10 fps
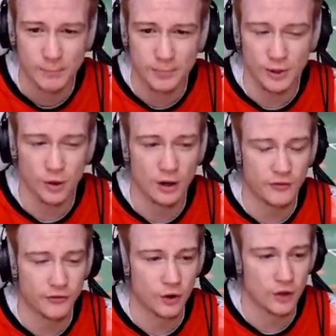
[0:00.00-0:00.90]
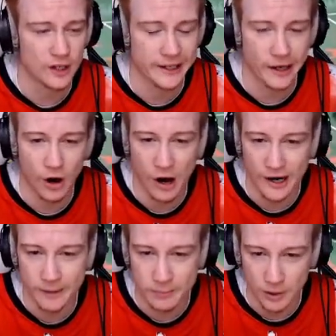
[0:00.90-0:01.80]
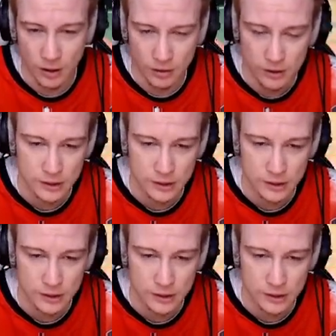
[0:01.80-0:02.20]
Beautiful. Look at Harden, bro.